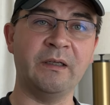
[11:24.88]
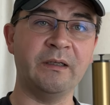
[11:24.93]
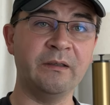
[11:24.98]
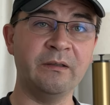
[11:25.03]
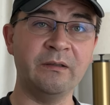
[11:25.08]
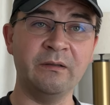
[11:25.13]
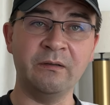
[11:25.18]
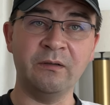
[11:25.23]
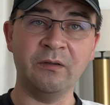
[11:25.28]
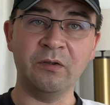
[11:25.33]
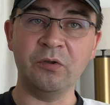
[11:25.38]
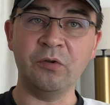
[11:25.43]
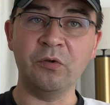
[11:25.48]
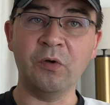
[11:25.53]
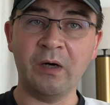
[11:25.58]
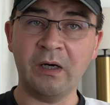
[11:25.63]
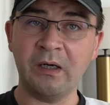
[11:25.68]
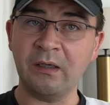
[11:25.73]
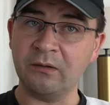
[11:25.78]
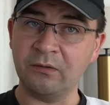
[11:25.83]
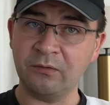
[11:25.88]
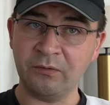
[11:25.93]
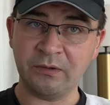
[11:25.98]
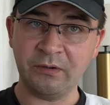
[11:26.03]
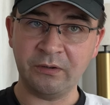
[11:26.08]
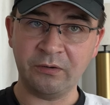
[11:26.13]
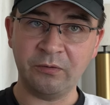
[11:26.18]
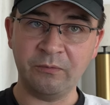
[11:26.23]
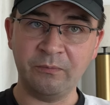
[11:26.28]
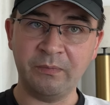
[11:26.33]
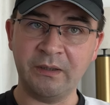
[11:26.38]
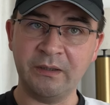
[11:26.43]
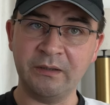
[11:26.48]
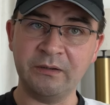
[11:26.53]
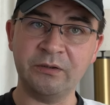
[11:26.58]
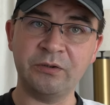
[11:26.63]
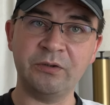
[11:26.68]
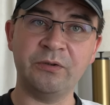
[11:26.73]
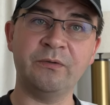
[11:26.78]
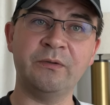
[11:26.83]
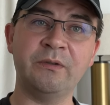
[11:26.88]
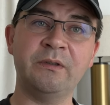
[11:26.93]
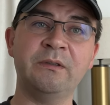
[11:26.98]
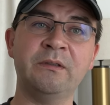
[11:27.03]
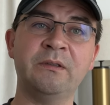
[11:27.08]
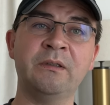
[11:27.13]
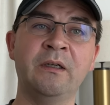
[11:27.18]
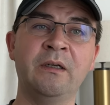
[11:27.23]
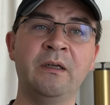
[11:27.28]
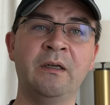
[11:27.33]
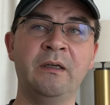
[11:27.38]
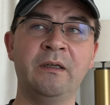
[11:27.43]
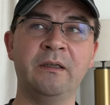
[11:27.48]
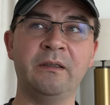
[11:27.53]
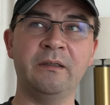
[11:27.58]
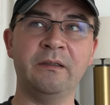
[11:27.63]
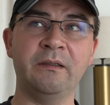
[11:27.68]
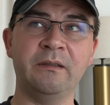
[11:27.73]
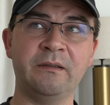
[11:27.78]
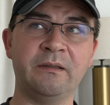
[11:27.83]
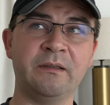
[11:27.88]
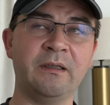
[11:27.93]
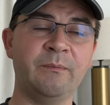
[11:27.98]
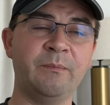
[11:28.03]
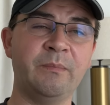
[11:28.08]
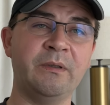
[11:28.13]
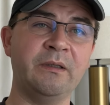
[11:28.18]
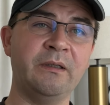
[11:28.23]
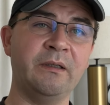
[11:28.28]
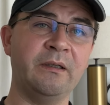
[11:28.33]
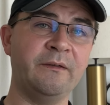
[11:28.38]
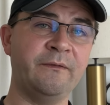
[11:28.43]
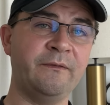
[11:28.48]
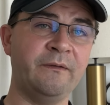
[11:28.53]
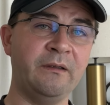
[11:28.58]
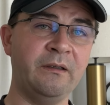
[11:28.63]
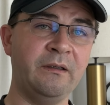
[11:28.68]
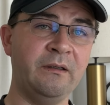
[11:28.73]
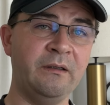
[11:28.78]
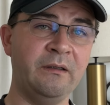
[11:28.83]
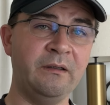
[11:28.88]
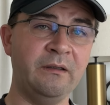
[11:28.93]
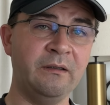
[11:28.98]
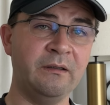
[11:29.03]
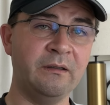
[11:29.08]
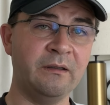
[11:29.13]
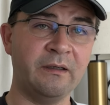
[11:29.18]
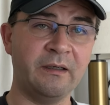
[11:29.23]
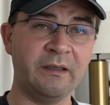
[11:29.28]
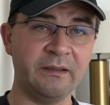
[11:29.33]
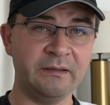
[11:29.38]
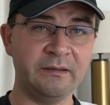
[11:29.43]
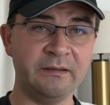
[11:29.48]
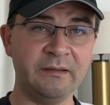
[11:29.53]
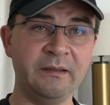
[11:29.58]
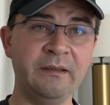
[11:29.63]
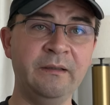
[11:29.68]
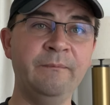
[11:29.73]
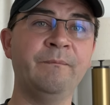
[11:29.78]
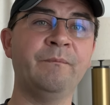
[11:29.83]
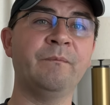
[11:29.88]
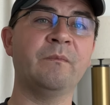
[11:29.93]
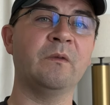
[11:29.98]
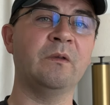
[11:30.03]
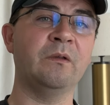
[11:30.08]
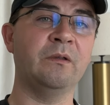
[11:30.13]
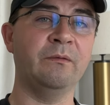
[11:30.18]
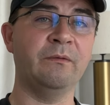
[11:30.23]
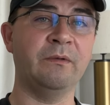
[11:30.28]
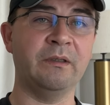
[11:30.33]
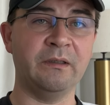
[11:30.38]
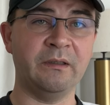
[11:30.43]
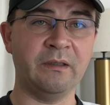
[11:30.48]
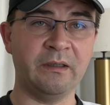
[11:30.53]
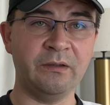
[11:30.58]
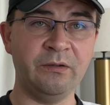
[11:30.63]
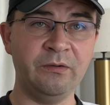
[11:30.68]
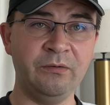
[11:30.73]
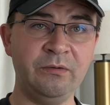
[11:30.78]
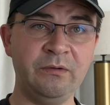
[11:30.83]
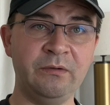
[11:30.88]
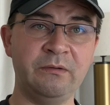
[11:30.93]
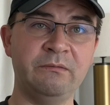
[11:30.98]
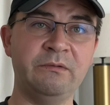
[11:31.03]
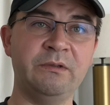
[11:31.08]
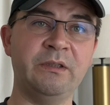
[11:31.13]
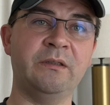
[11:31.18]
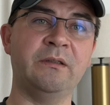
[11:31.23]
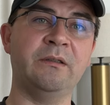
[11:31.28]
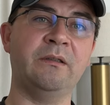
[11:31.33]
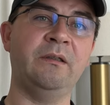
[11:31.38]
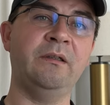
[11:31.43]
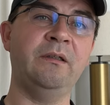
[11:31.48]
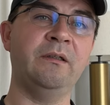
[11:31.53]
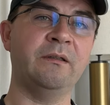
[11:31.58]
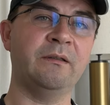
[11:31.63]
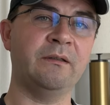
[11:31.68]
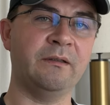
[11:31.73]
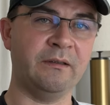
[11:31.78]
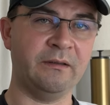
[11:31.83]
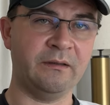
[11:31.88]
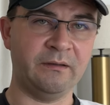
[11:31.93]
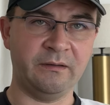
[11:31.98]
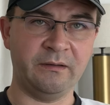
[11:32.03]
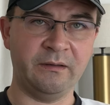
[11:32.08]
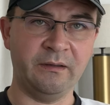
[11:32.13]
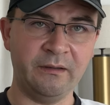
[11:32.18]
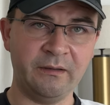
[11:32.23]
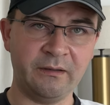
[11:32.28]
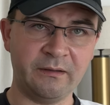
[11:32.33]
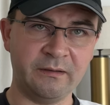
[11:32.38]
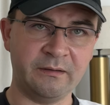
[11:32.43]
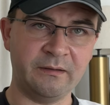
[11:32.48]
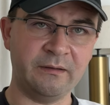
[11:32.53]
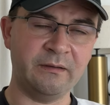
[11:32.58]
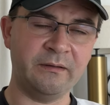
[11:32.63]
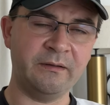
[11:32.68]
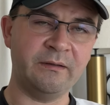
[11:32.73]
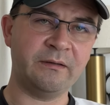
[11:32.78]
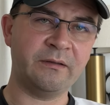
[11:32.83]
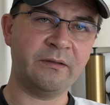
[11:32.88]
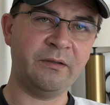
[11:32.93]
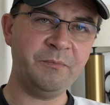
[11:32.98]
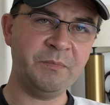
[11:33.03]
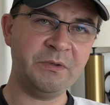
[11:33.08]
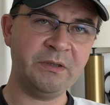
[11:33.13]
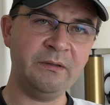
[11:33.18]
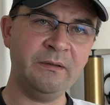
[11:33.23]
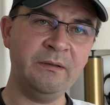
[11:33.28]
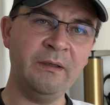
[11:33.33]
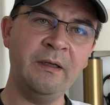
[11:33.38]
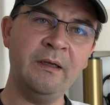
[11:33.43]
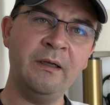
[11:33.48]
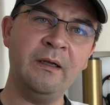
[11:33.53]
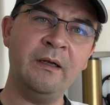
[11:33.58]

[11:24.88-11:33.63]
and you are looking to buy insurance, there's company FEIC, the one I use generally, and the link is in the description.